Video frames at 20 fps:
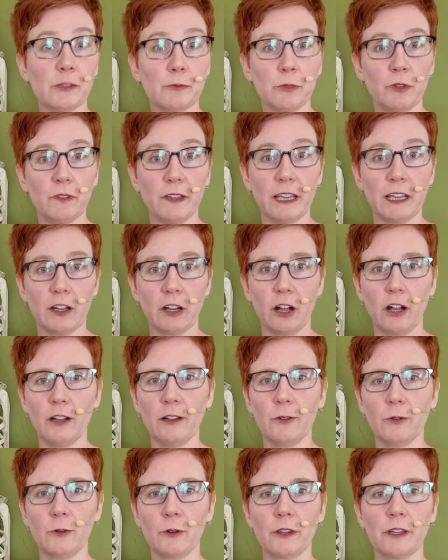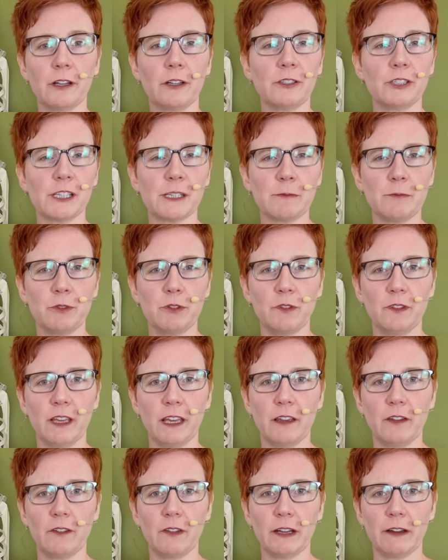moving at all, or they're just
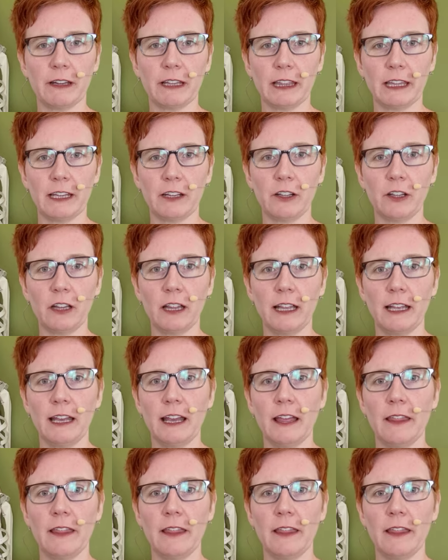moving very little,